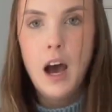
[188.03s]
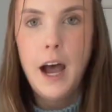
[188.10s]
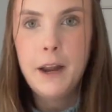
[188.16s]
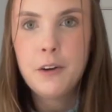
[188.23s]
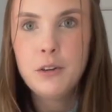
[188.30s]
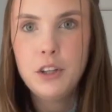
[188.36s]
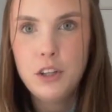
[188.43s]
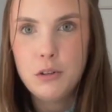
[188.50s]
I
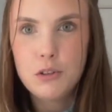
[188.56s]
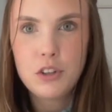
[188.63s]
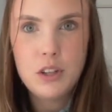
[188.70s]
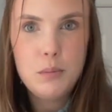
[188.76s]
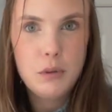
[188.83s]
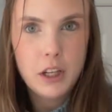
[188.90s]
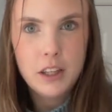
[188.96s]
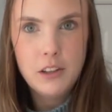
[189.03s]
don't usually
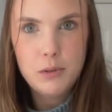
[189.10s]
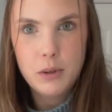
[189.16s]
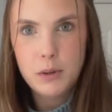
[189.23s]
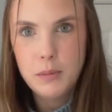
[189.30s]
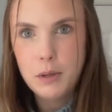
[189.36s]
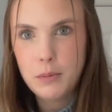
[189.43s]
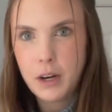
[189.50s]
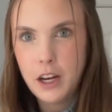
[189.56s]
bring these with
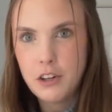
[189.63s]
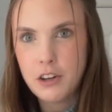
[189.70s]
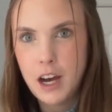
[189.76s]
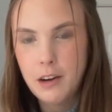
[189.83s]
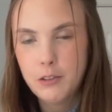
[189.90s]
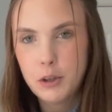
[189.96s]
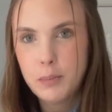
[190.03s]
me when I travel,